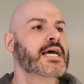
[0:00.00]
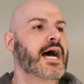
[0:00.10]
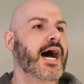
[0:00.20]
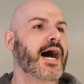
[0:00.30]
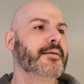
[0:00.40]

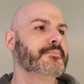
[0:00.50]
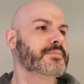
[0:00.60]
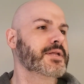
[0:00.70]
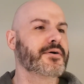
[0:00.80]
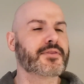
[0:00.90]
The
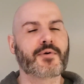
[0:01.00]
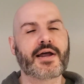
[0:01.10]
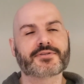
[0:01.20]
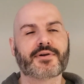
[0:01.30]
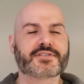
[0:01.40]

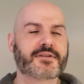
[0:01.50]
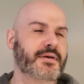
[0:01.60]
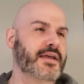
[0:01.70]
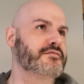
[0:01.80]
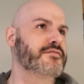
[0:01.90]
razzer has to
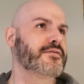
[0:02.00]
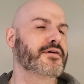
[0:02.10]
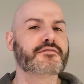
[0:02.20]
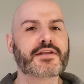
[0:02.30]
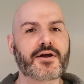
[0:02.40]
pay for
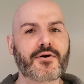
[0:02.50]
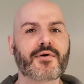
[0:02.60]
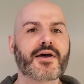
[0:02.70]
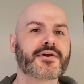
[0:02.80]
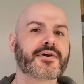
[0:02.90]
a video
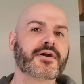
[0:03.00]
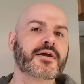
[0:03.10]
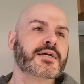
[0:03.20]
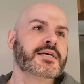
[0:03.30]
runner,